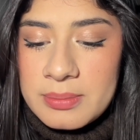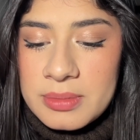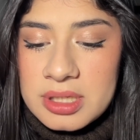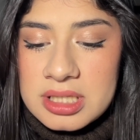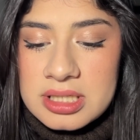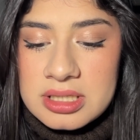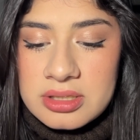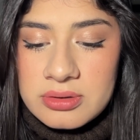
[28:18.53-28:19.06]

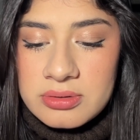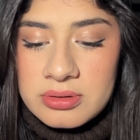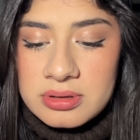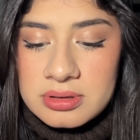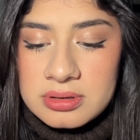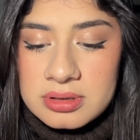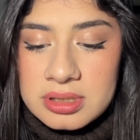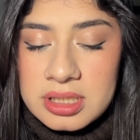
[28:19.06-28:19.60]
But soon
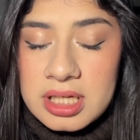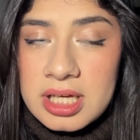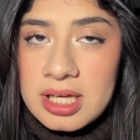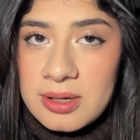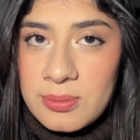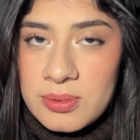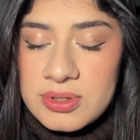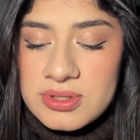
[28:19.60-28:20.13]

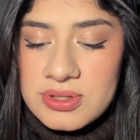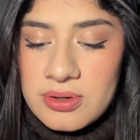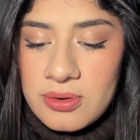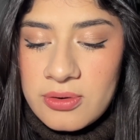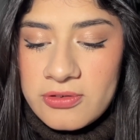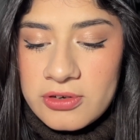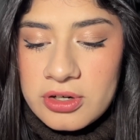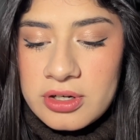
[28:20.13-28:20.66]
it was
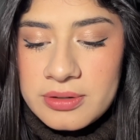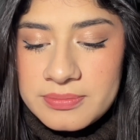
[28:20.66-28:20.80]
over.